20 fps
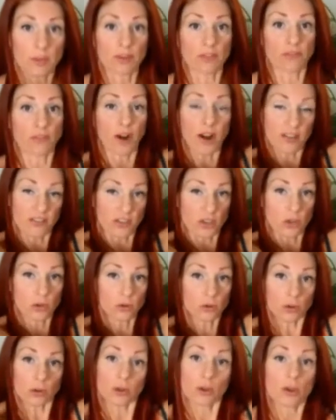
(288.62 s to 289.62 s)
in front of
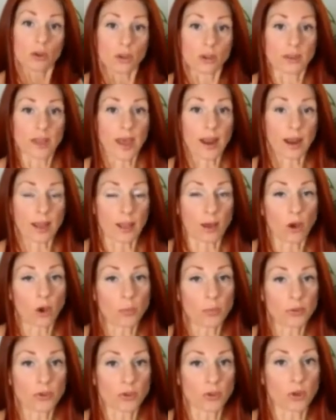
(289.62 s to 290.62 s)
you. That'll
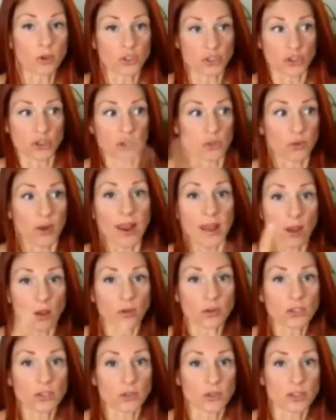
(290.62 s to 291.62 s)
help. You can also turn
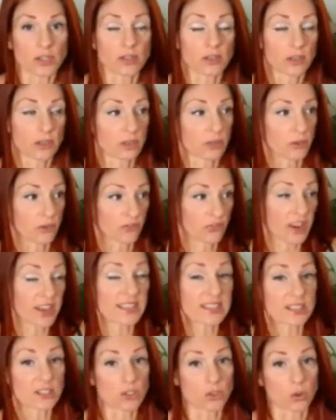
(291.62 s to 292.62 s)
around so that you're
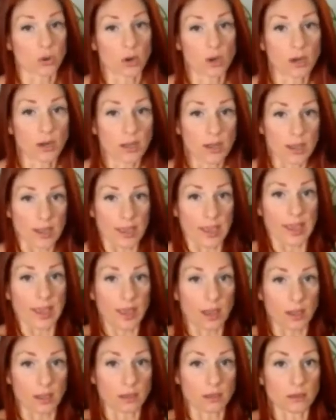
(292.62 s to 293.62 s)
facing the door
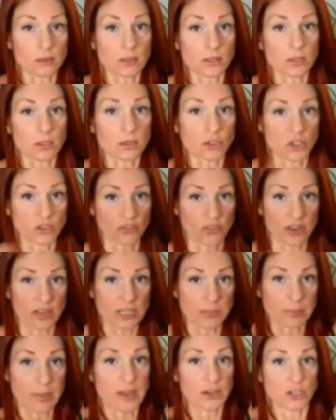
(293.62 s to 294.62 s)
and use your
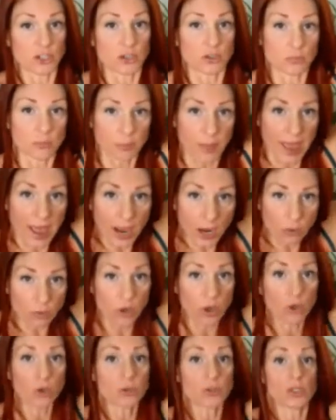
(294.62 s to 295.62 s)
fitness band to do back
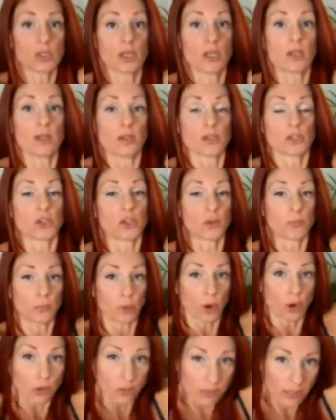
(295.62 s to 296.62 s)
rows. So you're
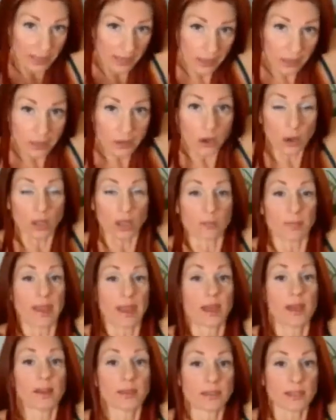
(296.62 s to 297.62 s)
pulling on the
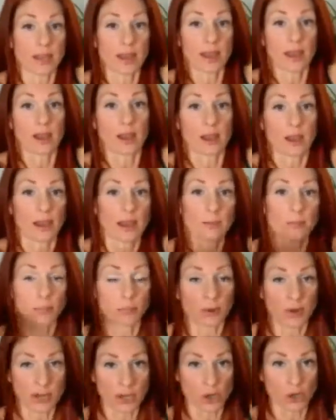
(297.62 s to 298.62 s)
band
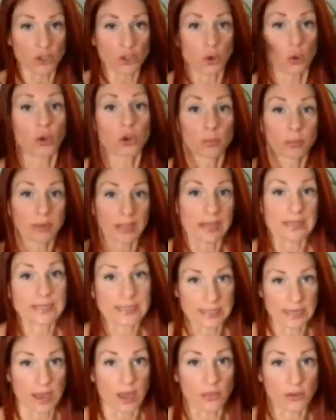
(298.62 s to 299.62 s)
and bringing your shoulder blades
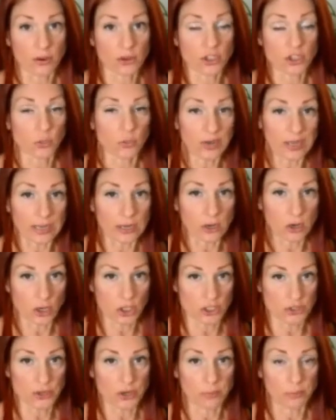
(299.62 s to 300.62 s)
together. So really
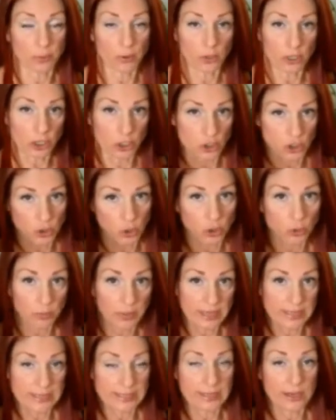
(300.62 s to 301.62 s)
concentrate on pulling your shoulder
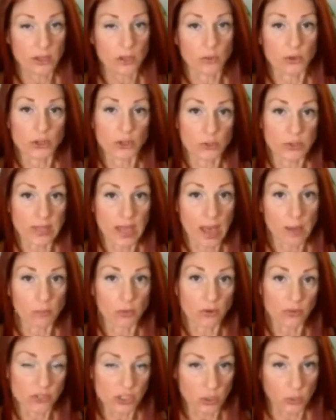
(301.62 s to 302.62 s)
blades together when you're doing that
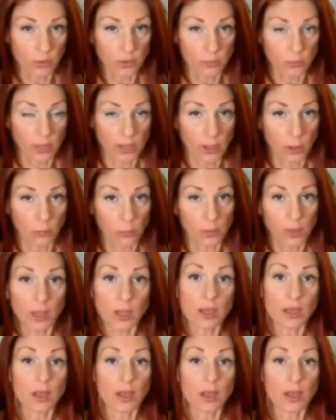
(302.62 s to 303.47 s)
move, so it will help